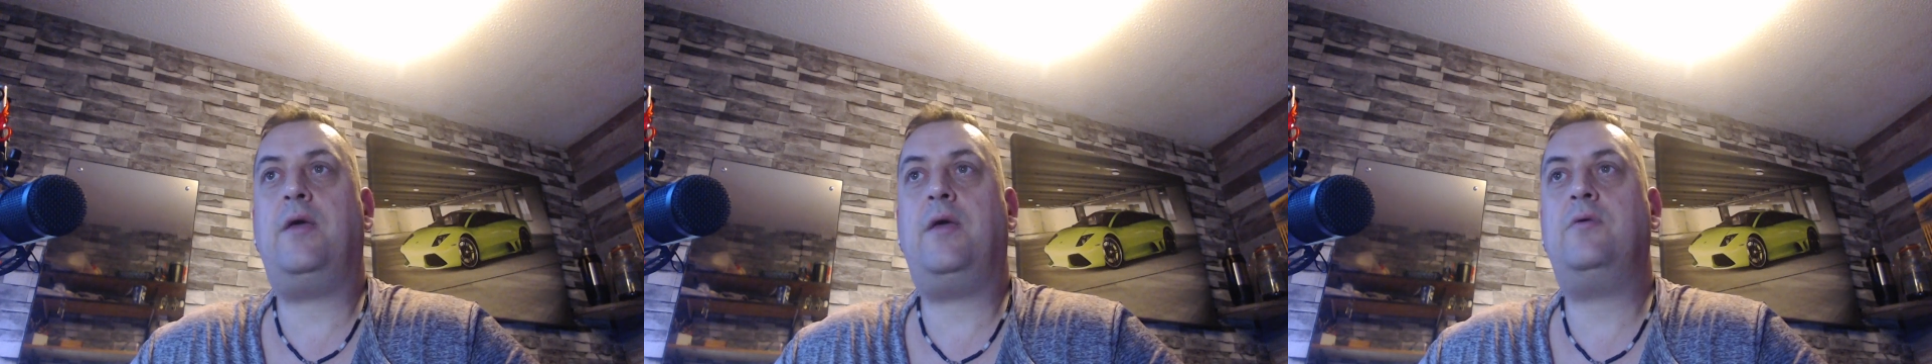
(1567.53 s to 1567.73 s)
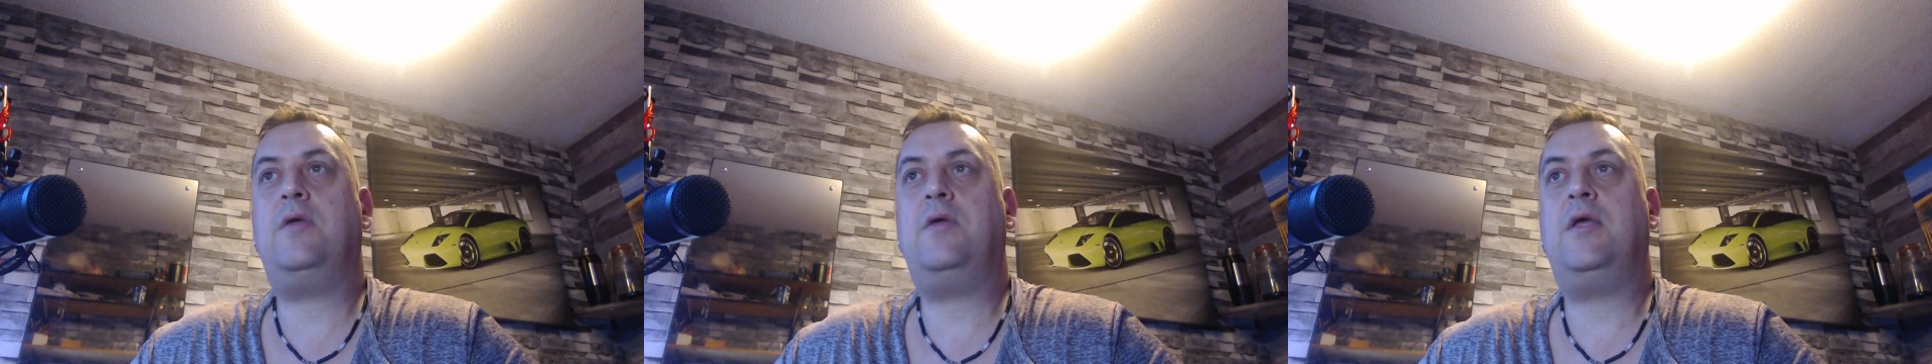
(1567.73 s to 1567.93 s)

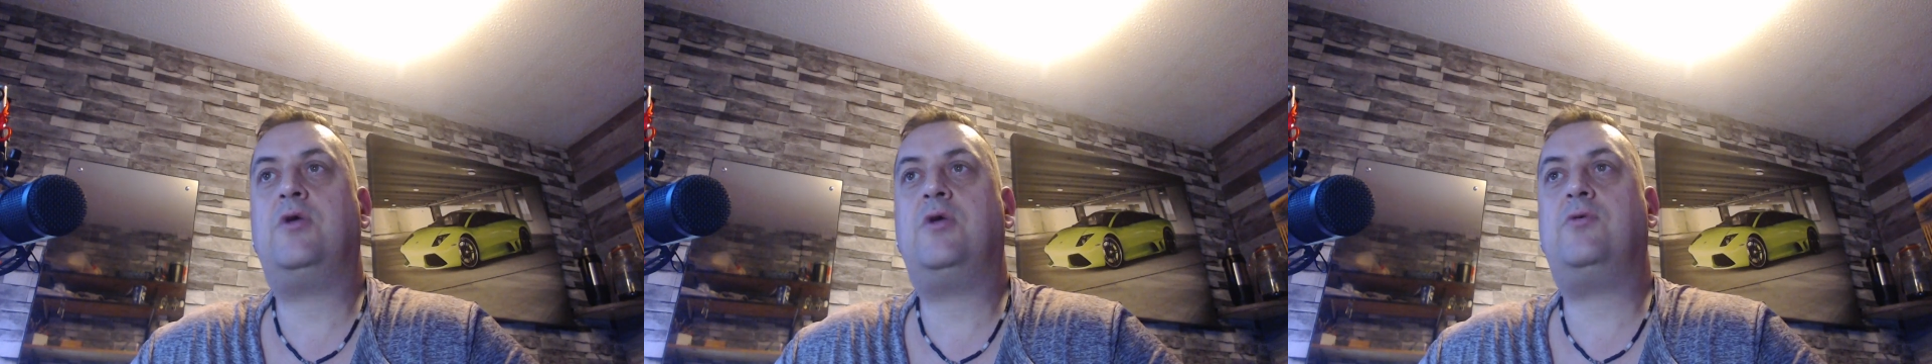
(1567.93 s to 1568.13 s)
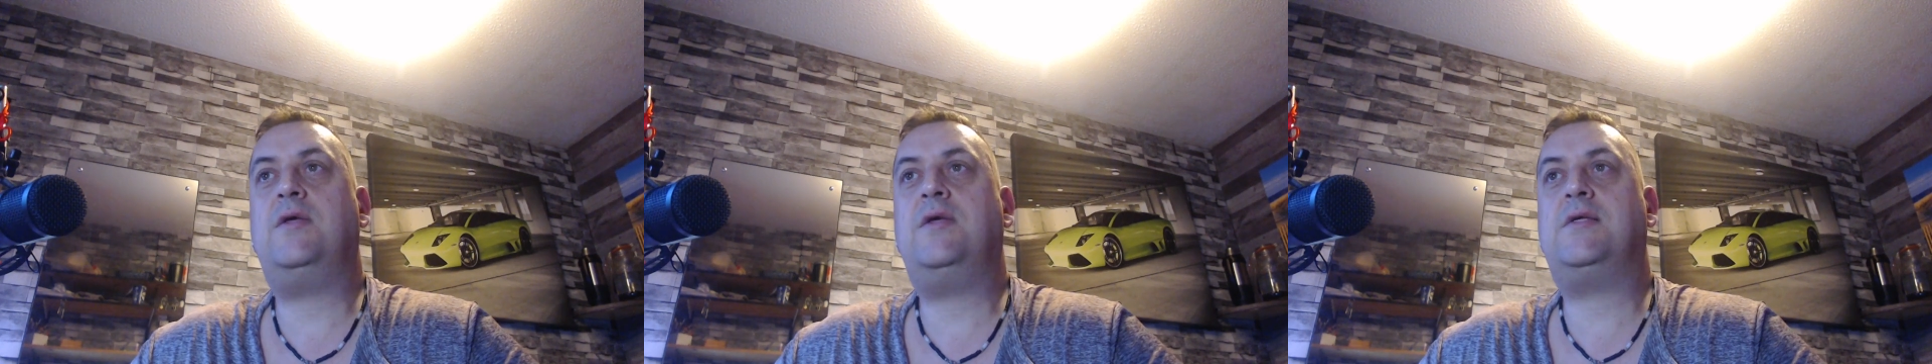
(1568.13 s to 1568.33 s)

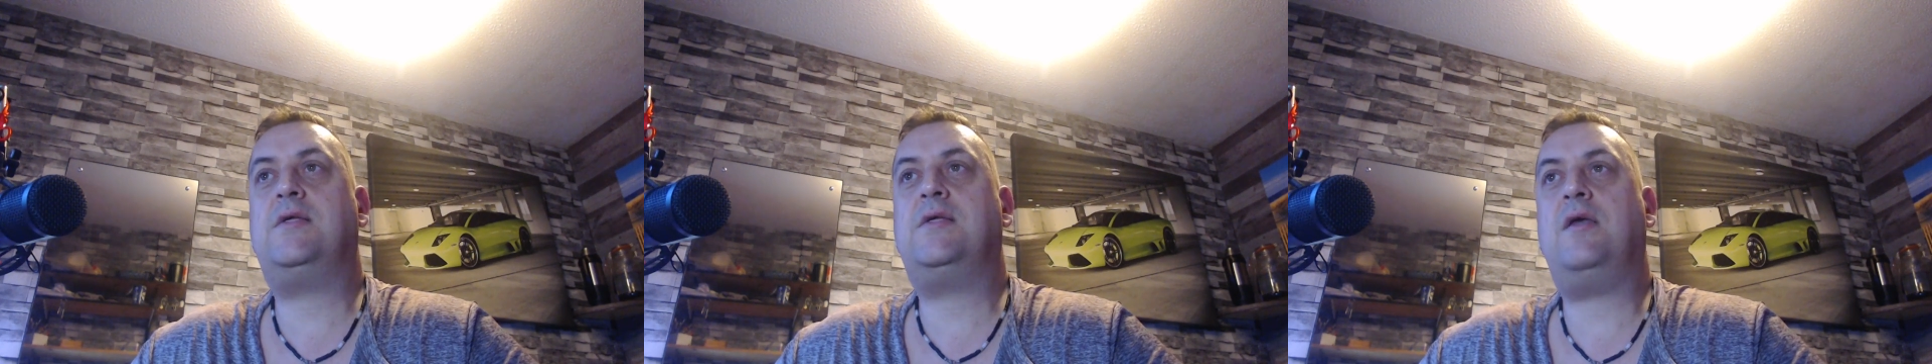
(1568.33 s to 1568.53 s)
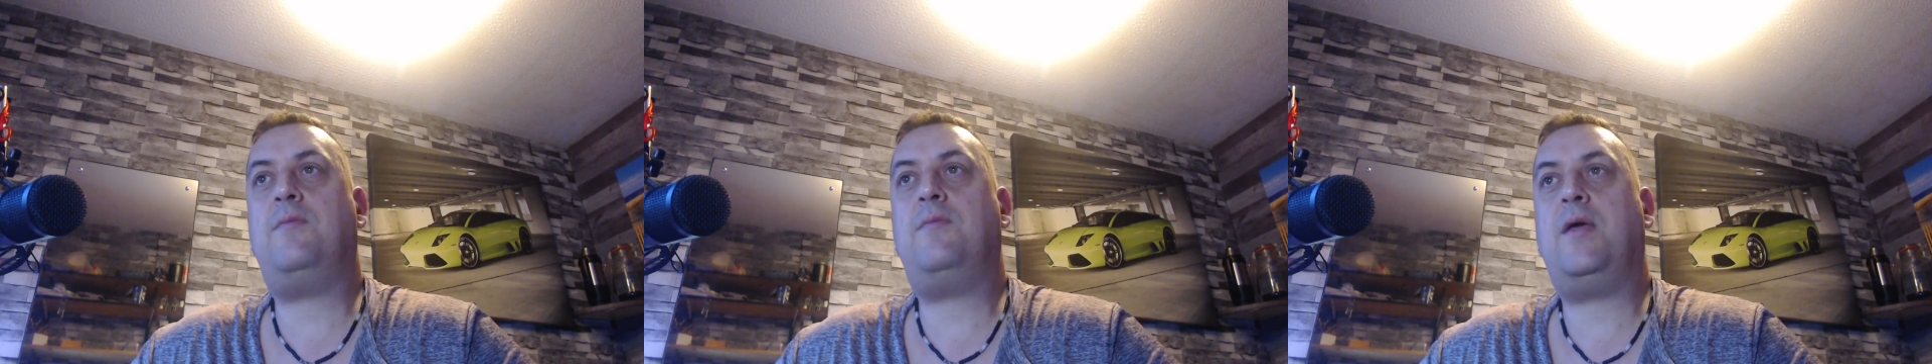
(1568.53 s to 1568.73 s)
increase the
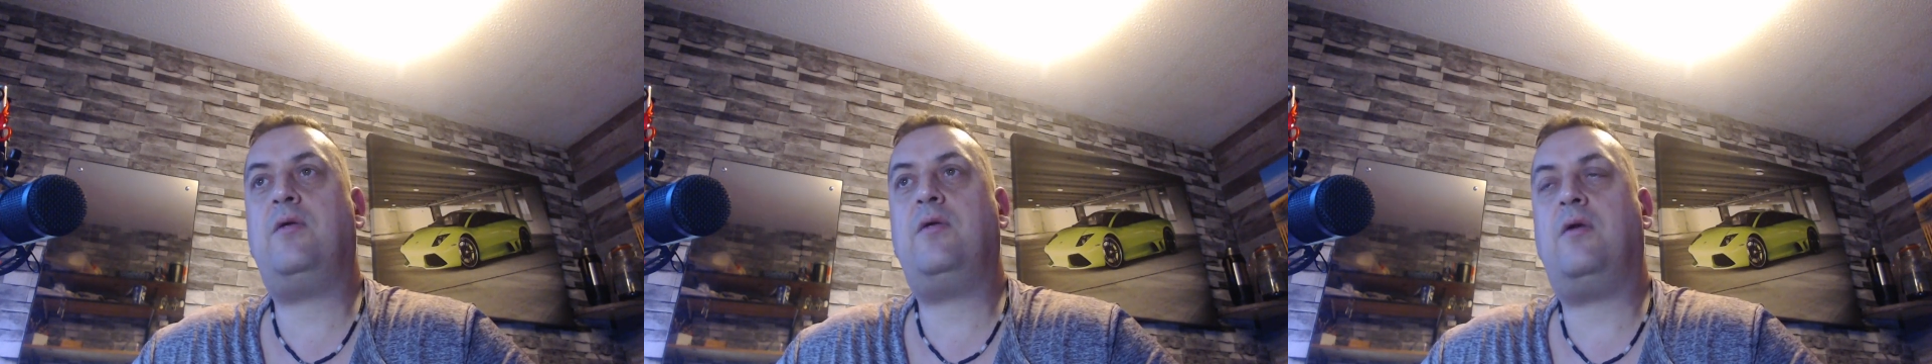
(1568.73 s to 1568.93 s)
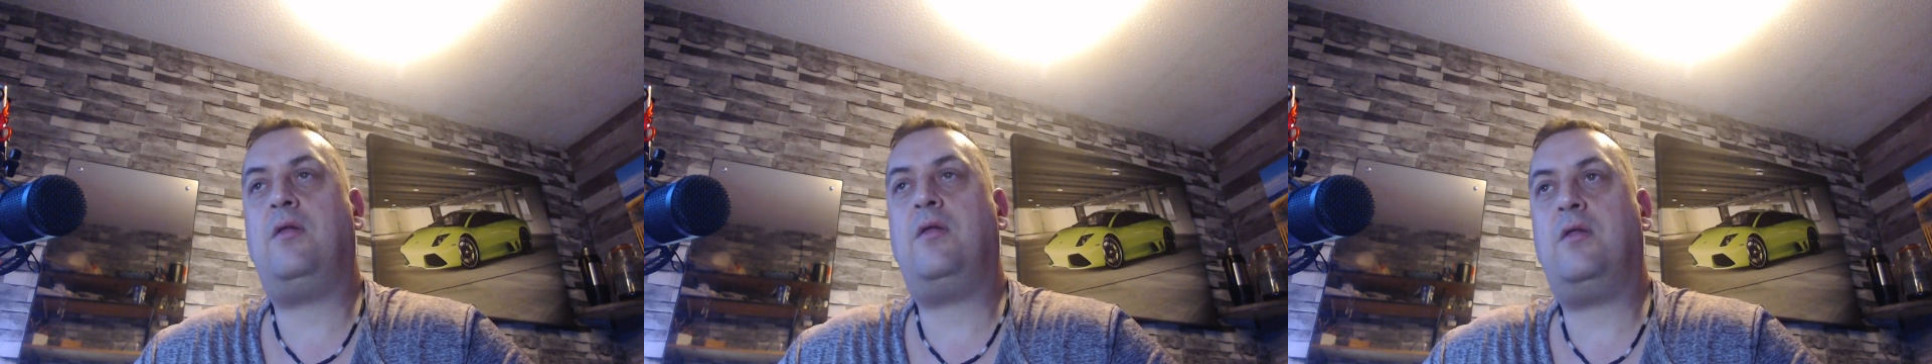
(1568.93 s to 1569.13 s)
amount
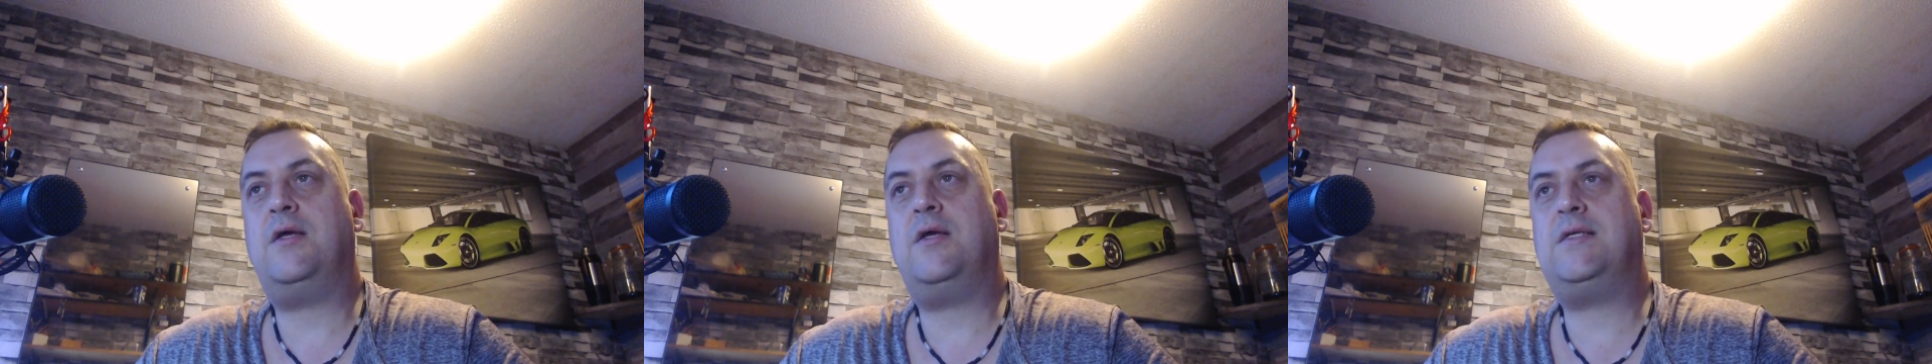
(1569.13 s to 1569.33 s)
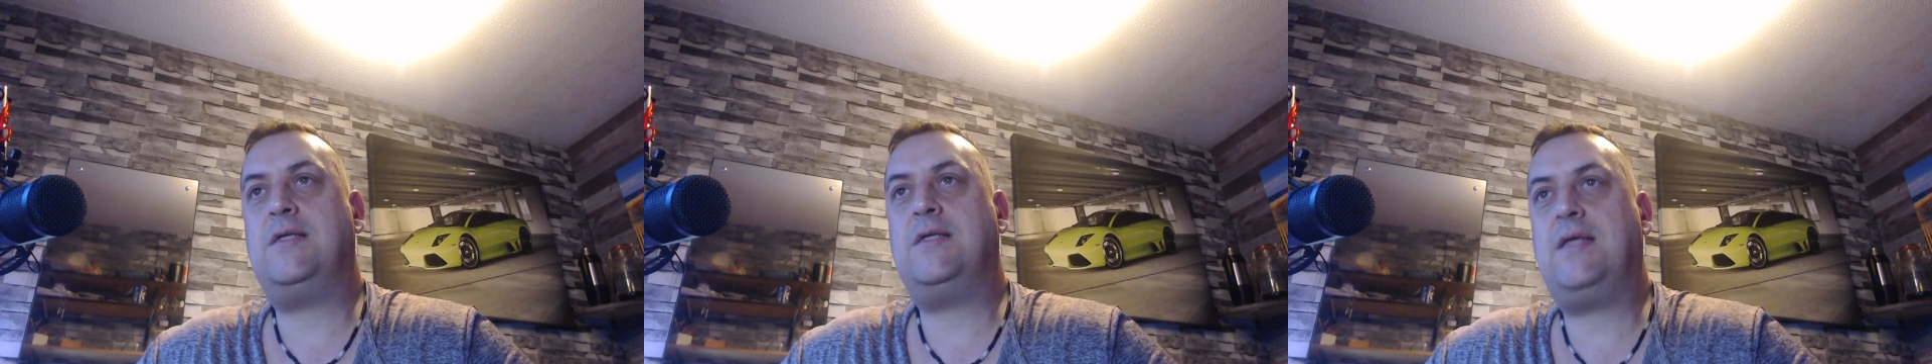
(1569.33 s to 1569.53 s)
of light
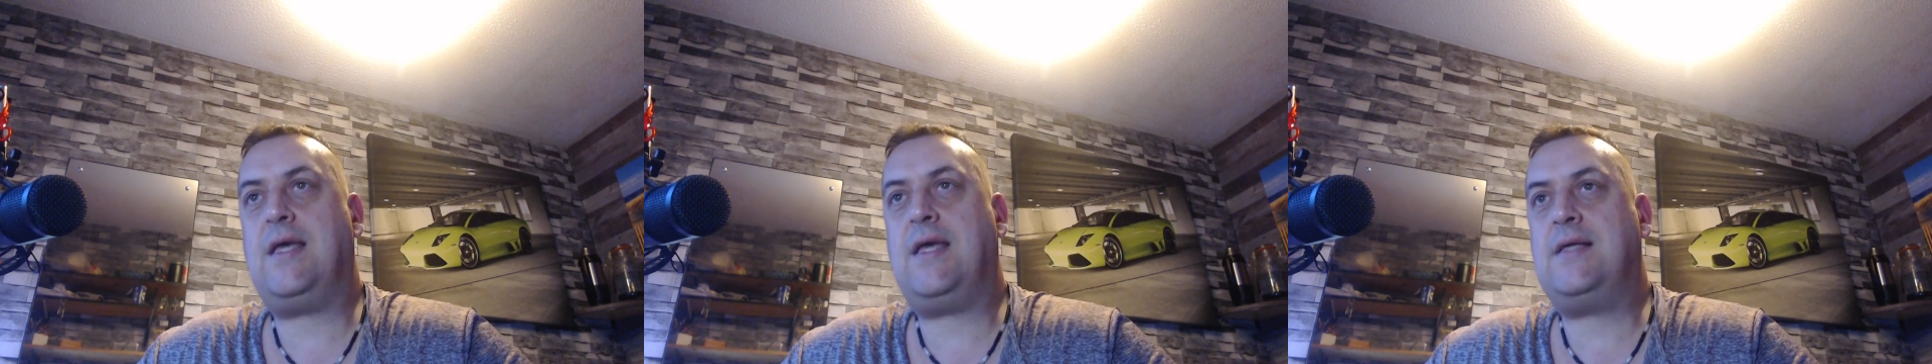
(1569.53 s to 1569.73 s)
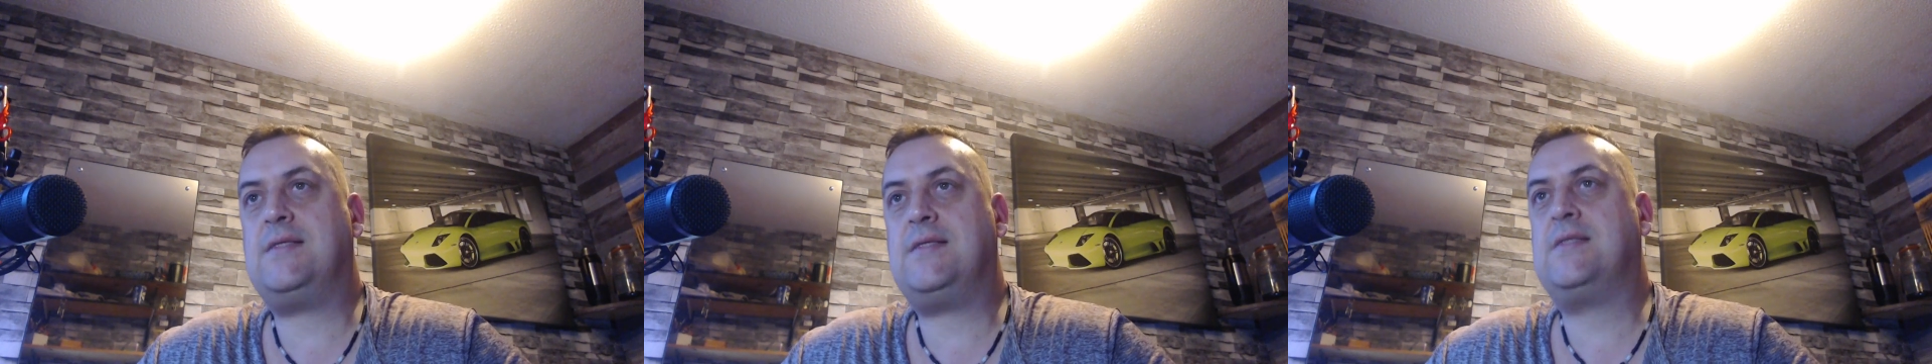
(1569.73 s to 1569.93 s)
it gets.